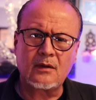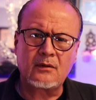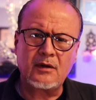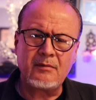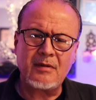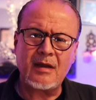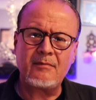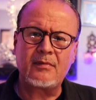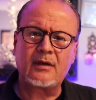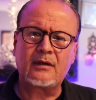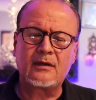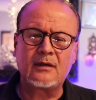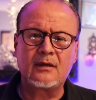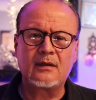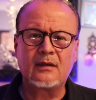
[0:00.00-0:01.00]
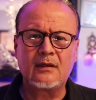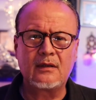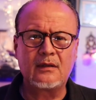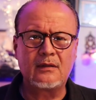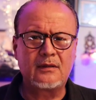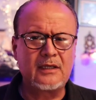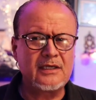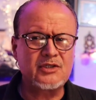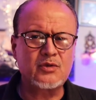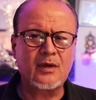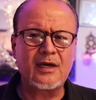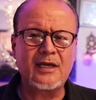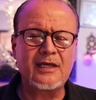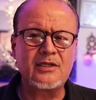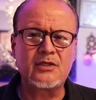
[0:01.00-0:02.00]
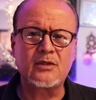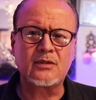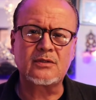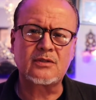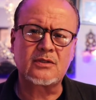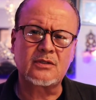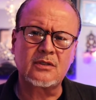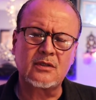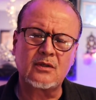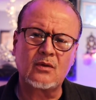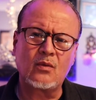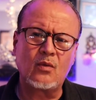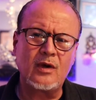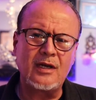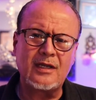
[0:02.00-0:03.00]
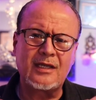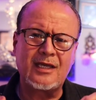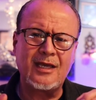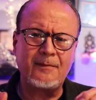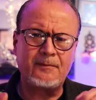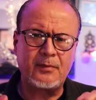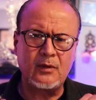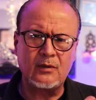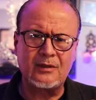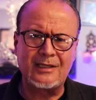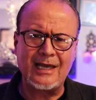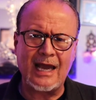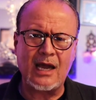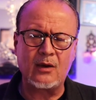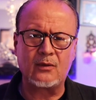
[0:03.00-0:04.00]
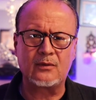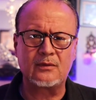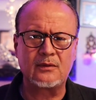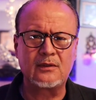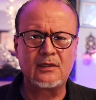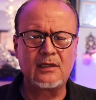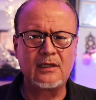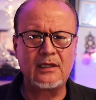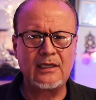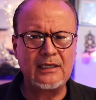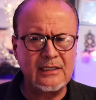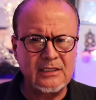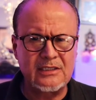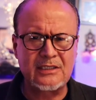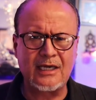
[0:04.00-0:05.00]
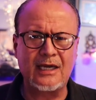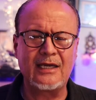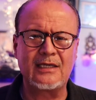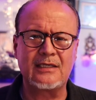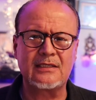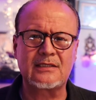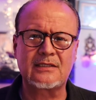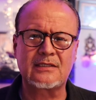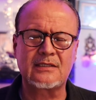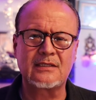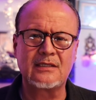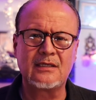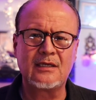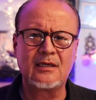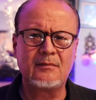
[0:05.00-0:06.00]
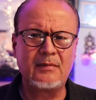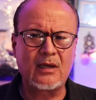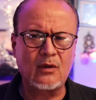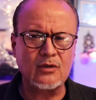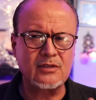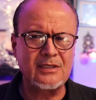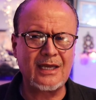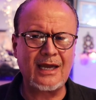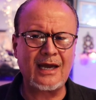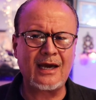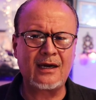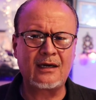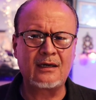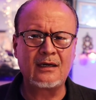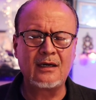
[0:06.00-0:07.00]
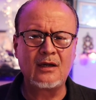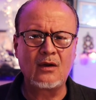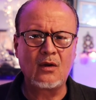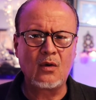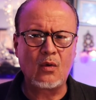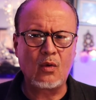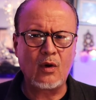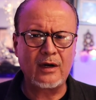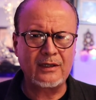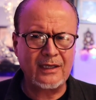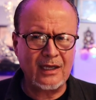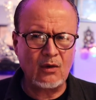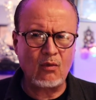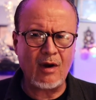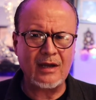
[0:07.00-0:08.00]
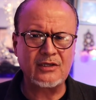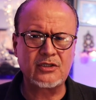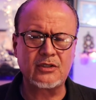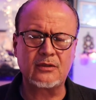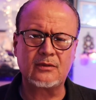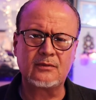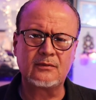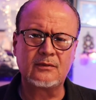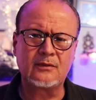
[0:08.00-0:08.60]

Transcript: Remember, these religions will keep you down in chains because they are where they want you.